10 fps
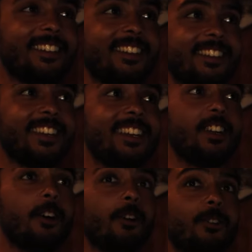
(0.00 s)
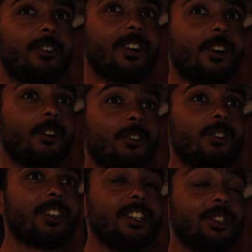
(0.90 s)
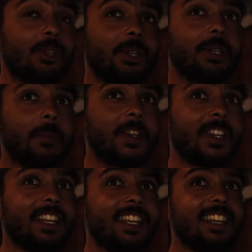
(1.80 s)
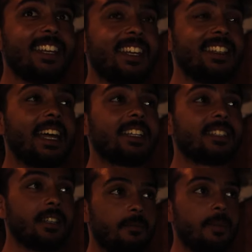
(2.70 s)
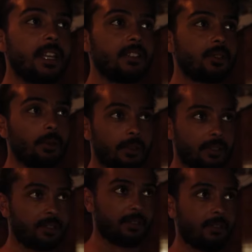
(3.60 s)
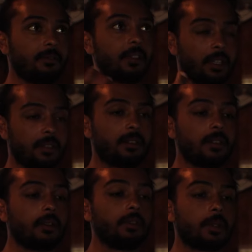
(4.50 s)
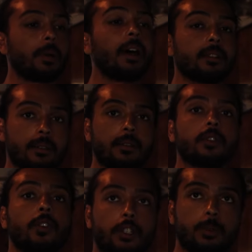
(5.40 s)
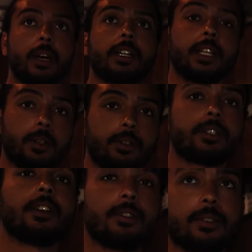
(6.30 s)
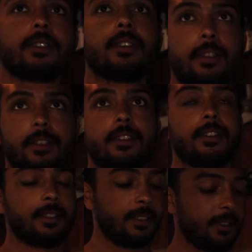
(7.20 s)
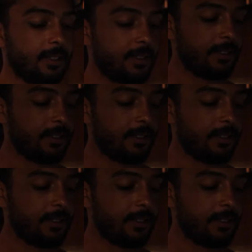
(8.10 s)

you know, they mm. know, oh, he just looked at me, and that's their main source of like a, a response as far as yeah, body language sure. goes. Yeah, that's